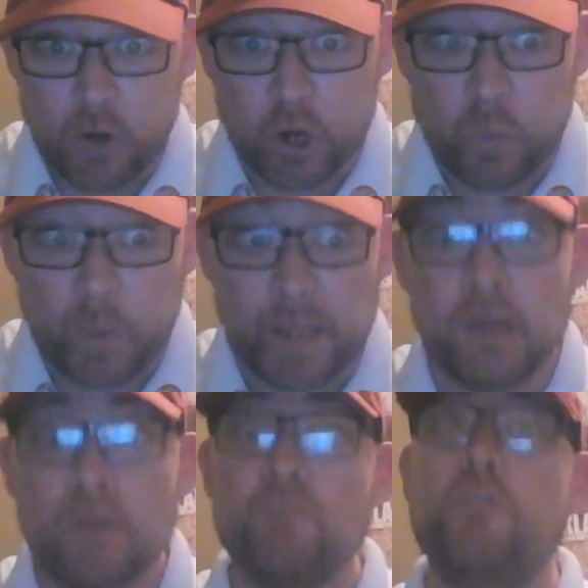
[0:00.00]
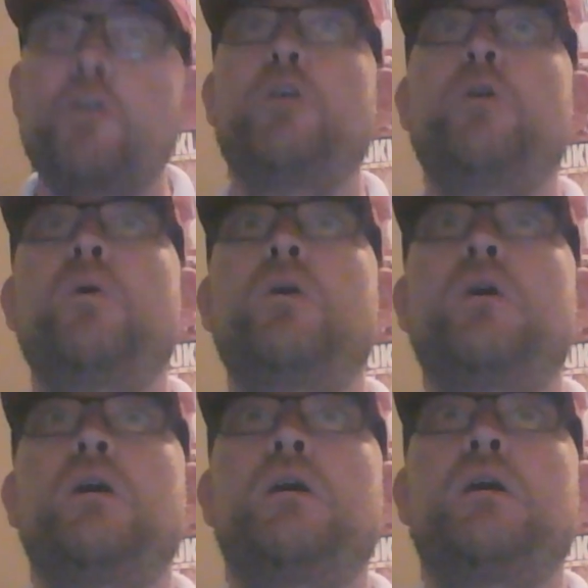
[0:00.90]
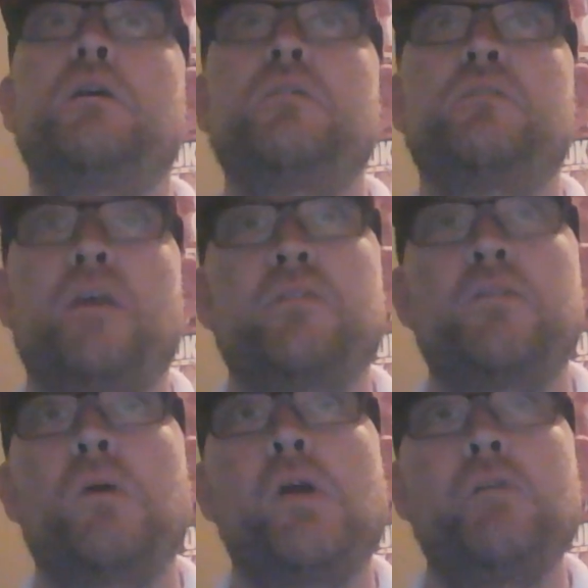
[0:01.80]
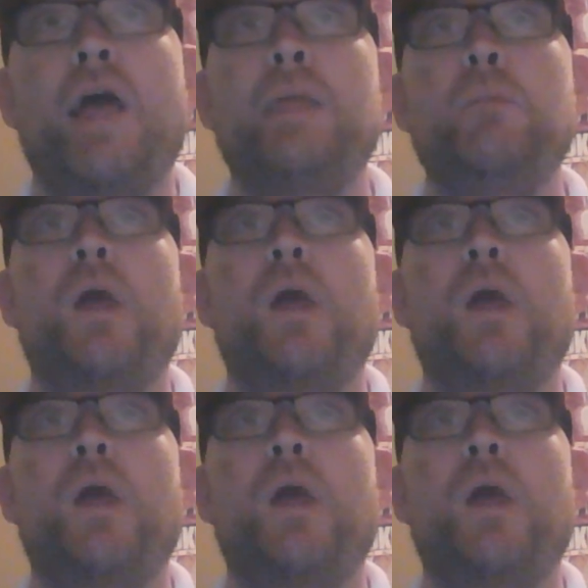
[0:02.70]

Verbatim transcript: the archway for Texas Earl Grand Valley.